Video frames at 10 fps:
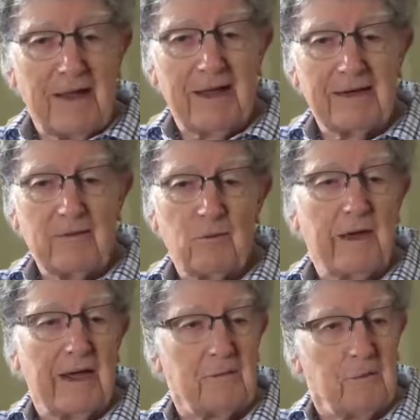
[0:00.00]
And
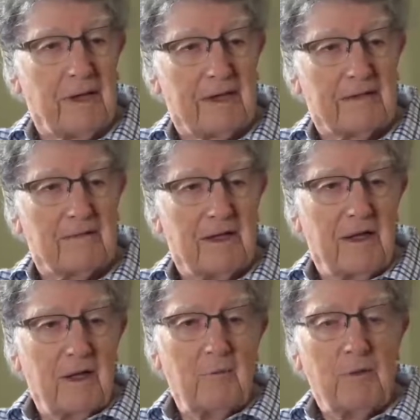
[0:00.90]
we hadn't met,
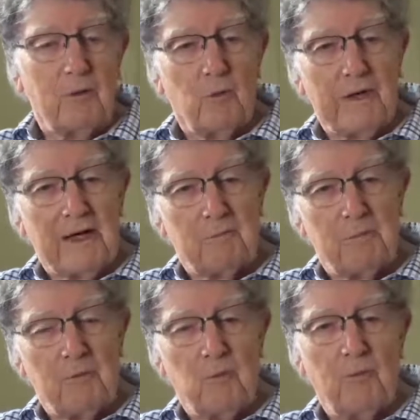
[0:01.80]
but we had
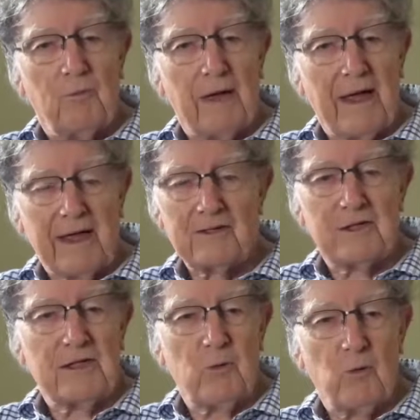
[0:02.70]
been
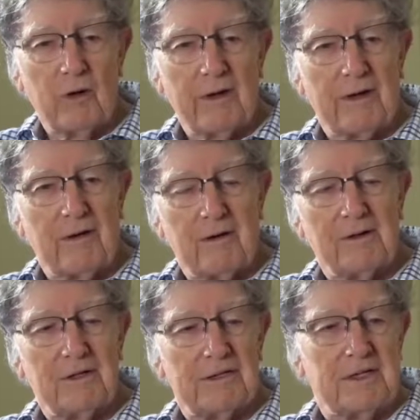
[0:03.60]
actually working
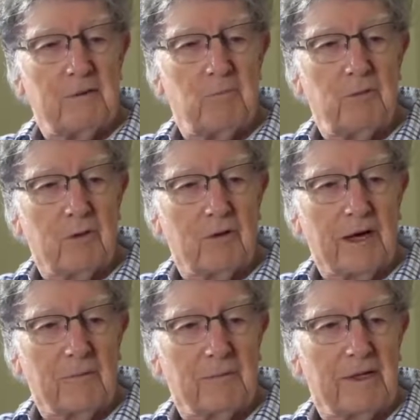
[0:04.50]
on the same program.